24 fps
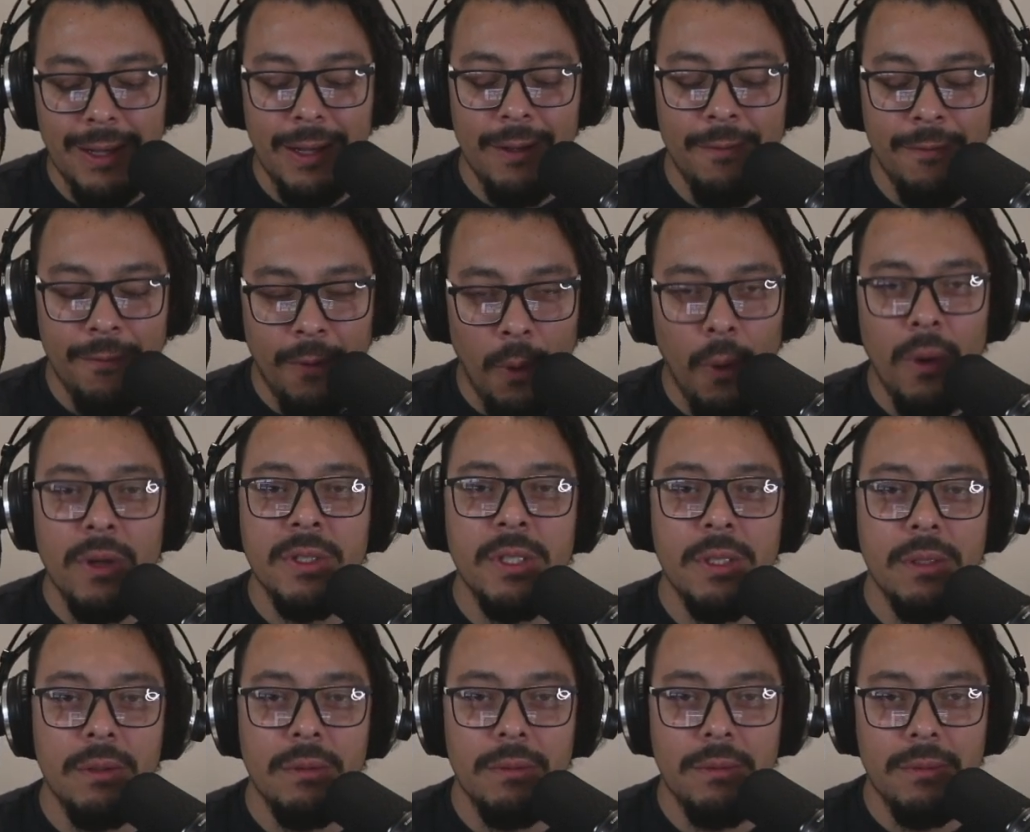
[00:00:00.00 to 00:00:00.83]
4
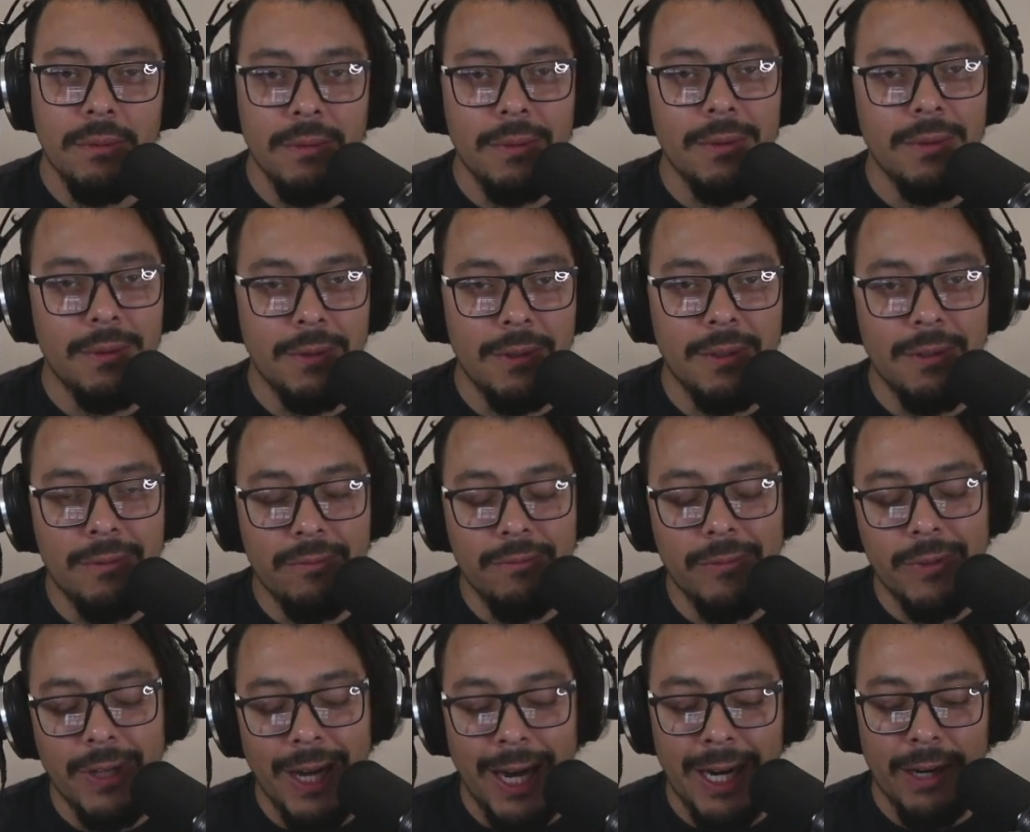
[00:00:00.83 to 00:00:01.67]
is
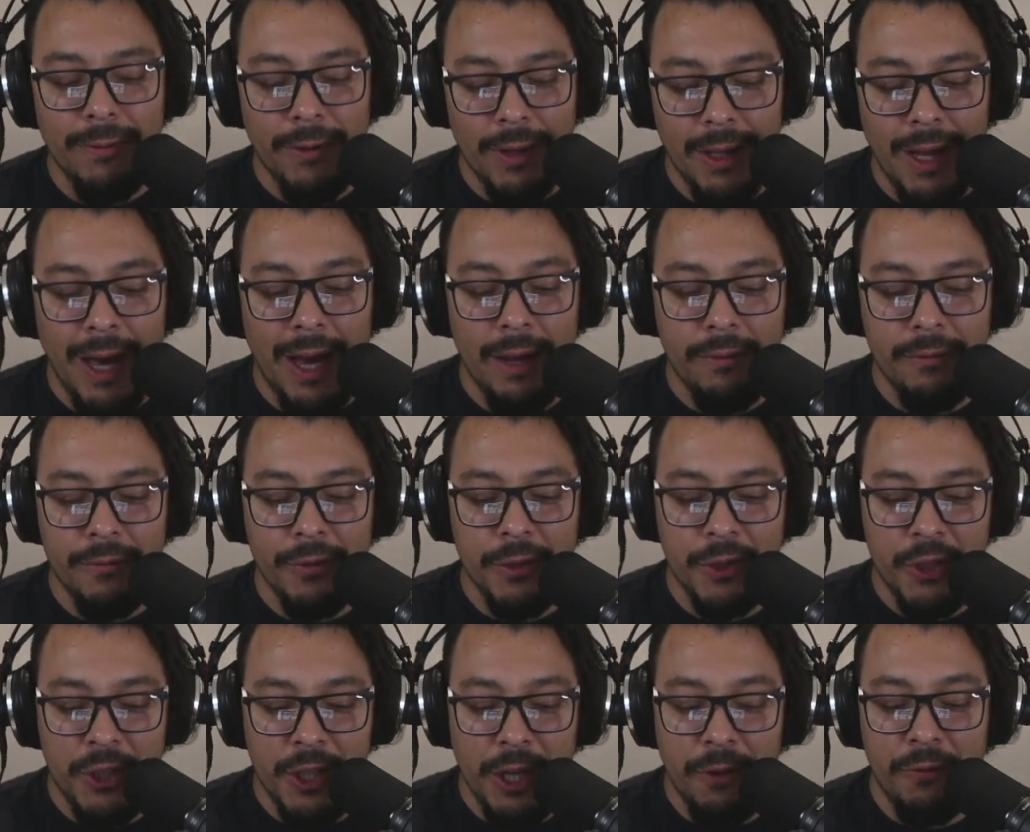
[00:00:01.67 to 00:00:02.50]
kind of a lot for
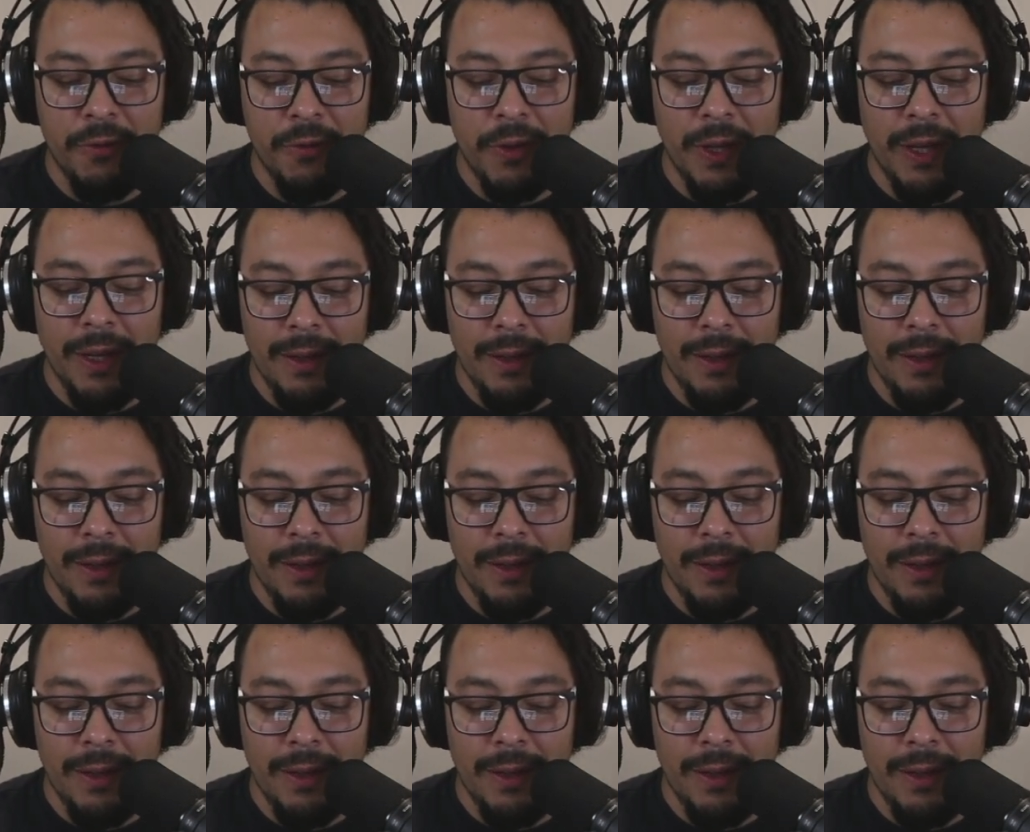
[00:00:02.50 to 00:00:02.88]
shifting.